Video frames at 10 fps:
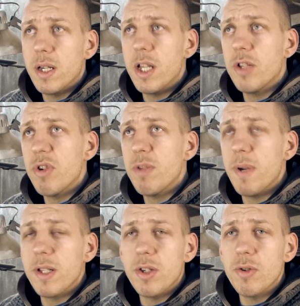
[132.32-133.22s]
heat
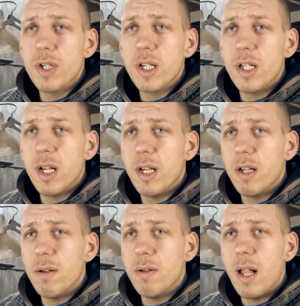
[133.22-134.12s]
treatment using
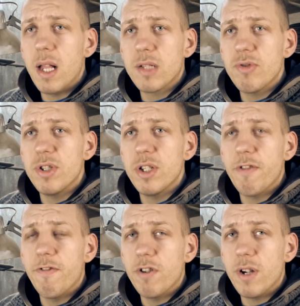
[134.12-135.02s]
the
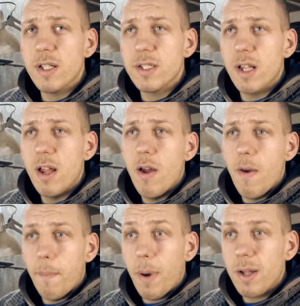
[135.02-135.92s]
electricity furnace,
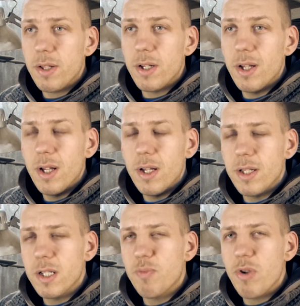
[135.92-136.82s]
but
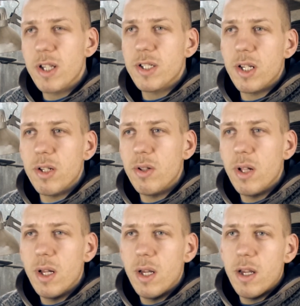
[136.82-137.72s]
the spring
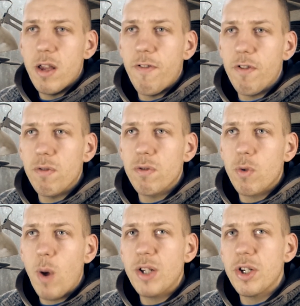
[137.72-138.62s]
steel, if you
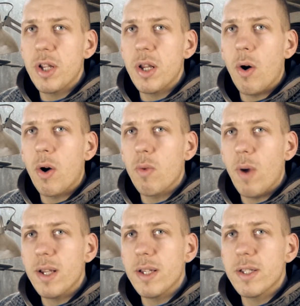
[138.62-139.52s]
quench it in oil
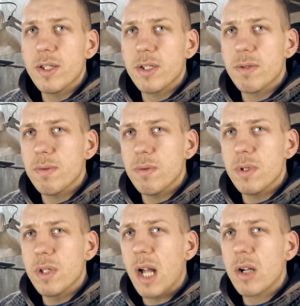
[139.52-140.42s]
when it's
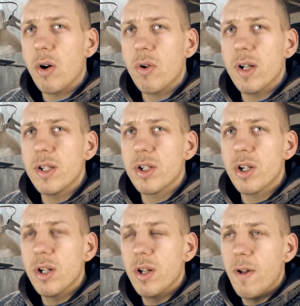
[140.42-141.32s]
dark
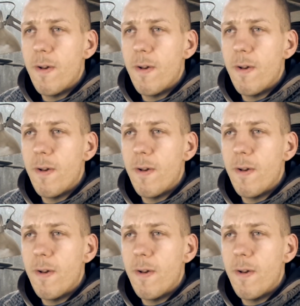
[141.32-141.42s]
orange,